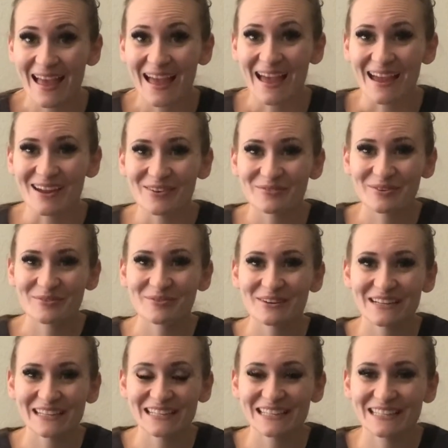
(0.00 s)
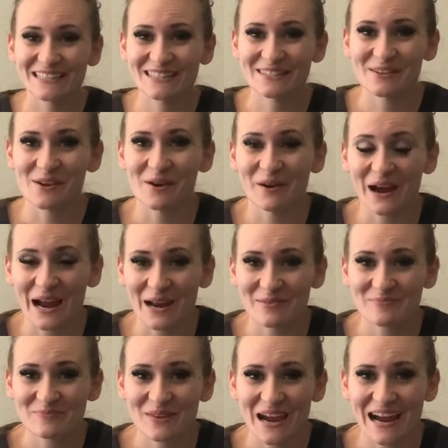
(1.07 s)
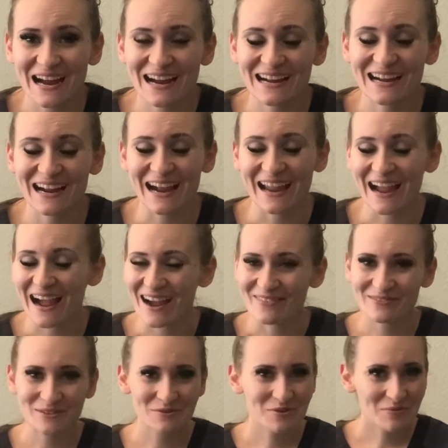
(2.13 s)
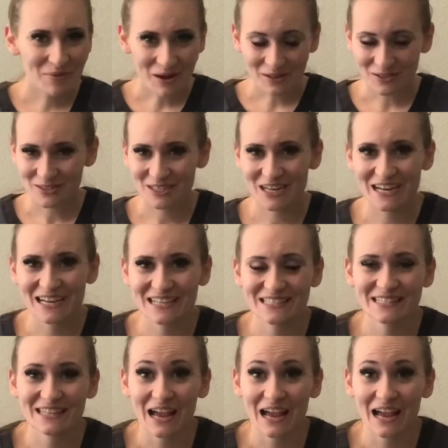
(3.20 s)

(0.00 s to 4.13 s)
Hey everyone, so I'm back. I have to apologize.